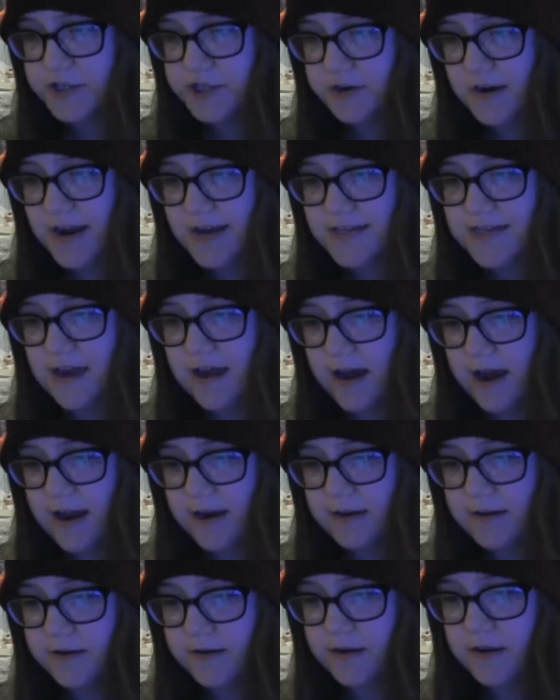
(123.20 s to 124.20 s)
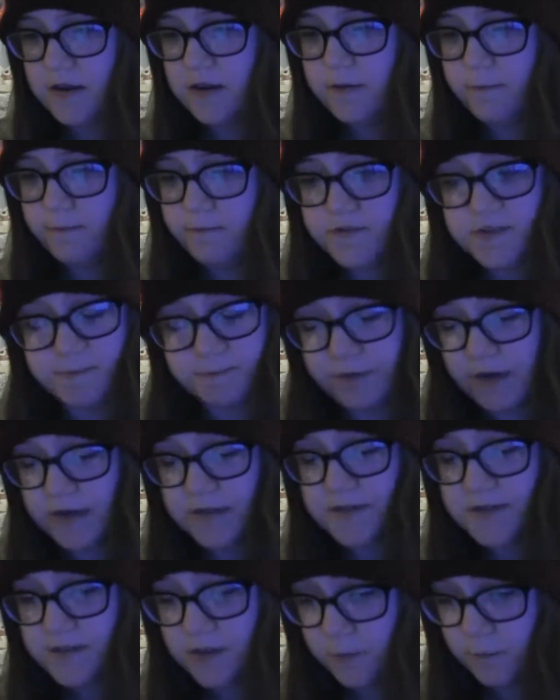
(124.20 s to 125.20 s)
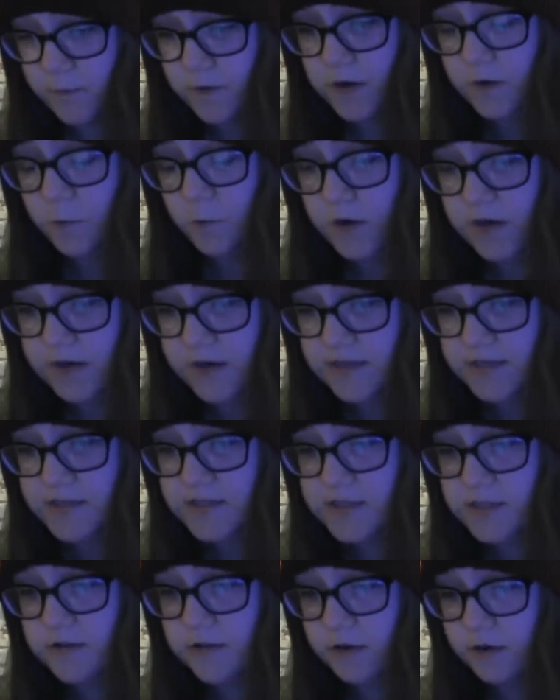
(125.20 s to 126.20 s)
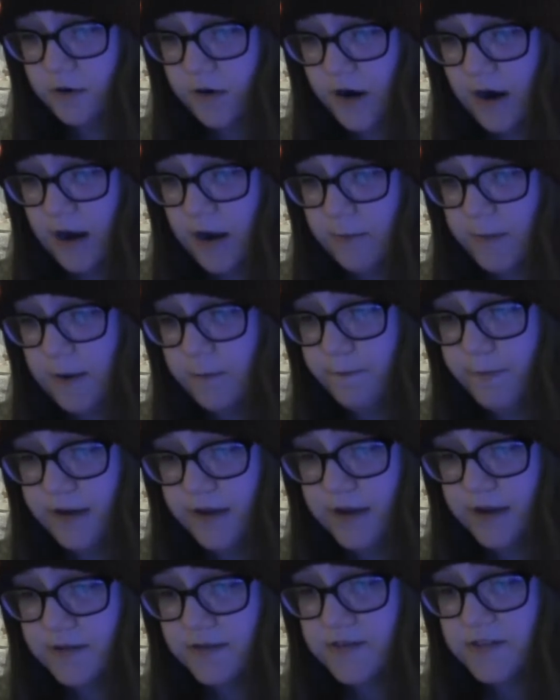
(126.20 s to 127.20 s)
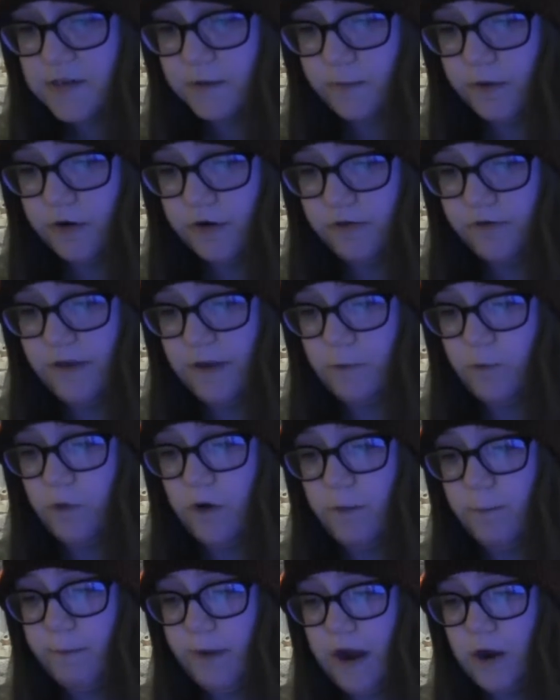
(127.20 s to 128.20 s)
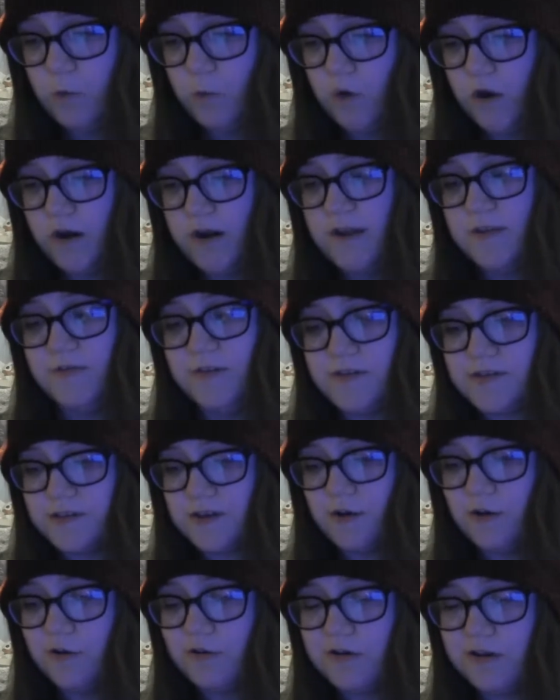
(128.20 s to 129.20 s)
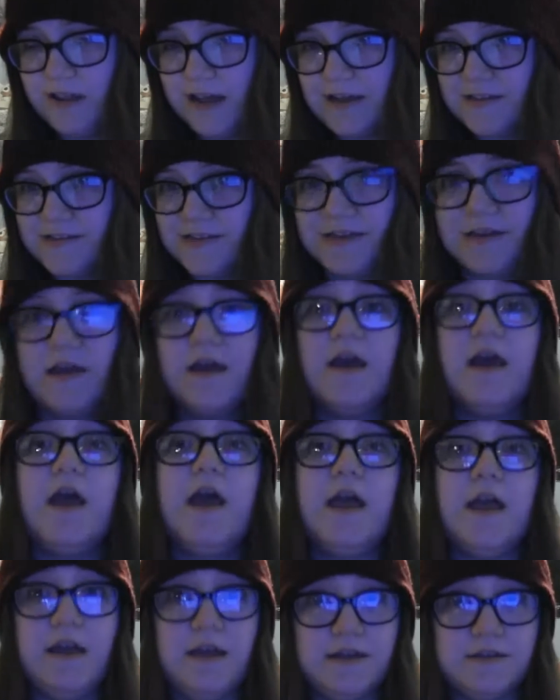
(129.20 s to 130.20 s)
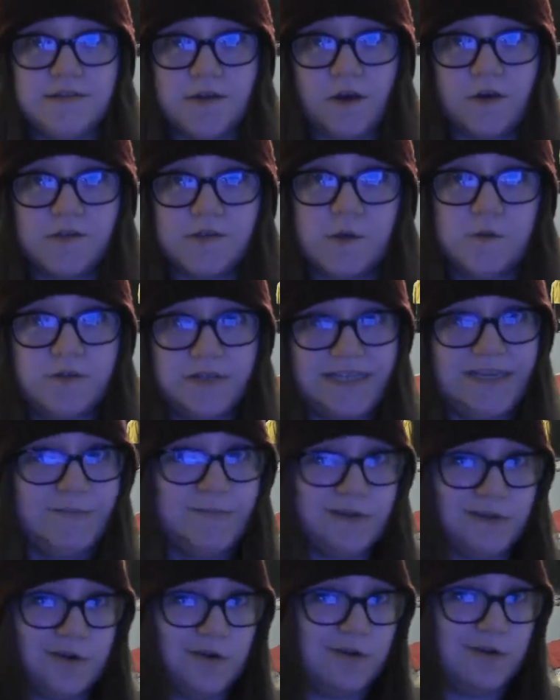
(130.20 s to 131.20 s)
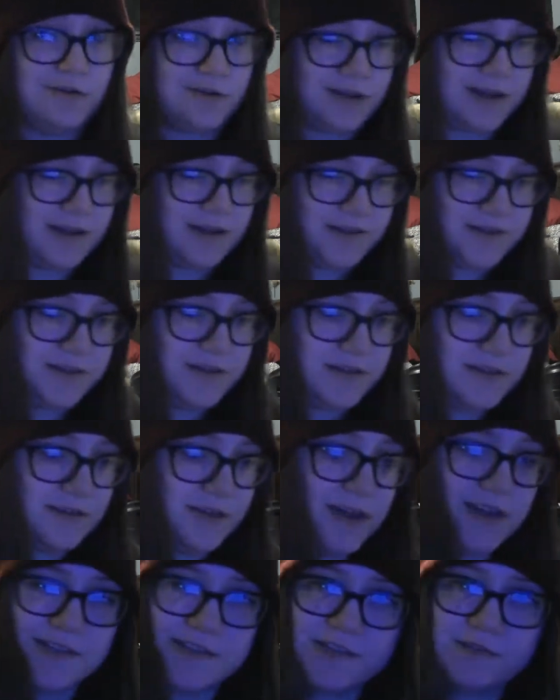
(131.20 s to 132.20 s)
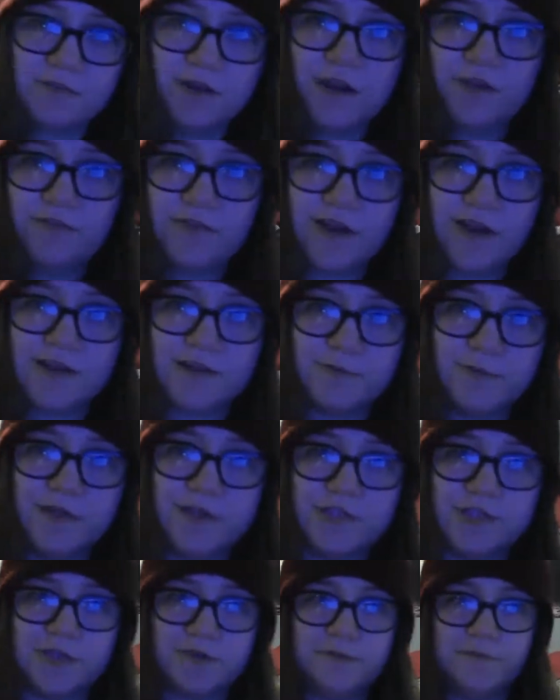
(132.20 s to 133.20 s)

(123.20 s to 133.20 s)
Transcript: try to hide it. But someone witnessed the crime and begins to murder them one by one in this cult classic. It is also deemed a cult classic. That's what I forgot to mention.